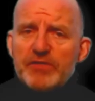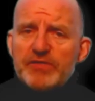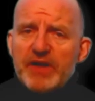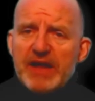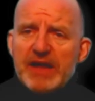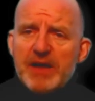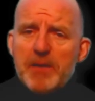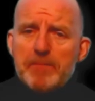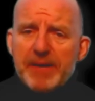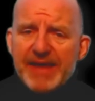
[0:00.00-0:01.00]
say,
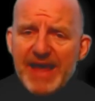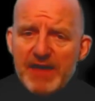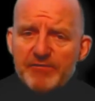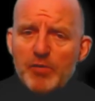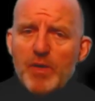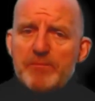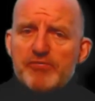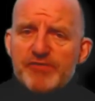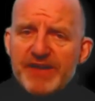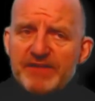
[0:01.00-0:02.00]
be careful when
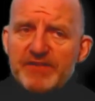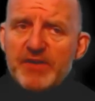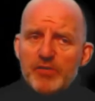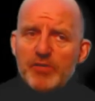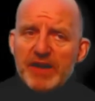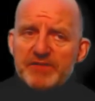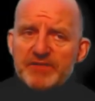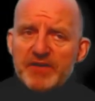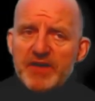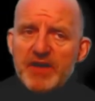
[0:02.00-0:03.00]
presenting your
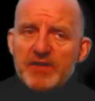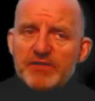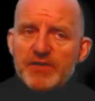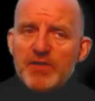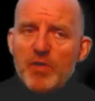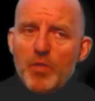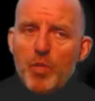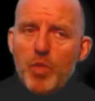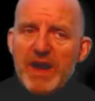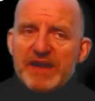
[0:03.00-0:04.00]
answer to not
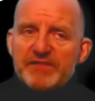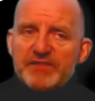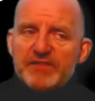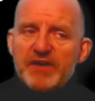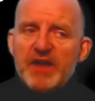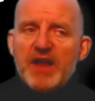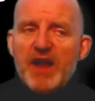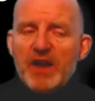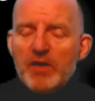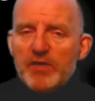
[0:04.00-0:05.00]
waste
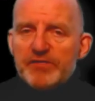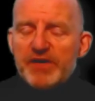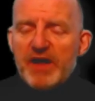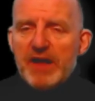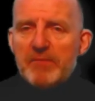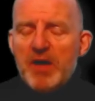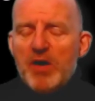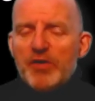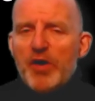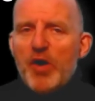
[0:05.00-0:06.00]
a lot of time
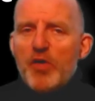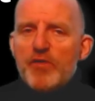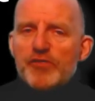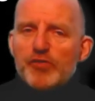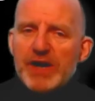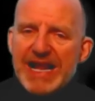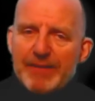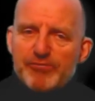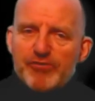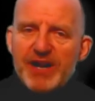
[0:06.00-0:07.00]
on over
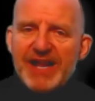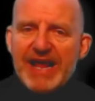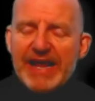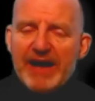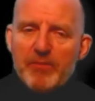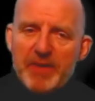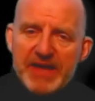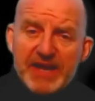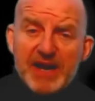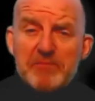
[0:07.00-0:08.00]
elaborate layout,
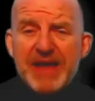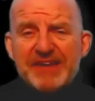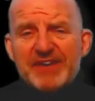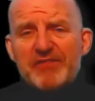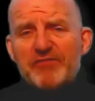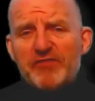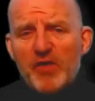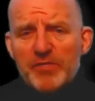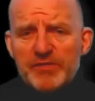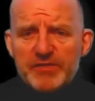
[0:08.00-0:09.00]
making amazing
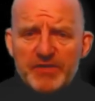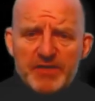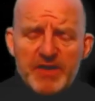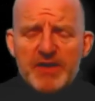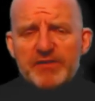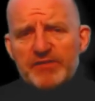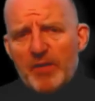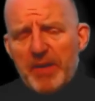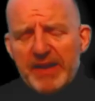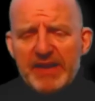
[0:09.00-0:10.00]
fonts and
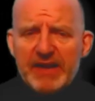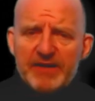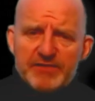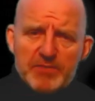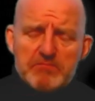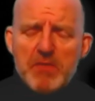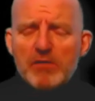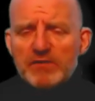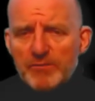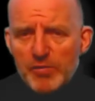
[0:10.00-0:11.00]
subheadings and
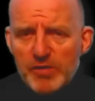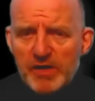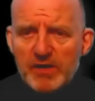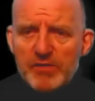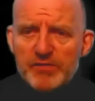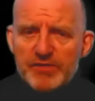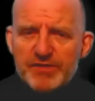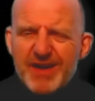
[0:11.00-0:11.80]
multiple conclusions,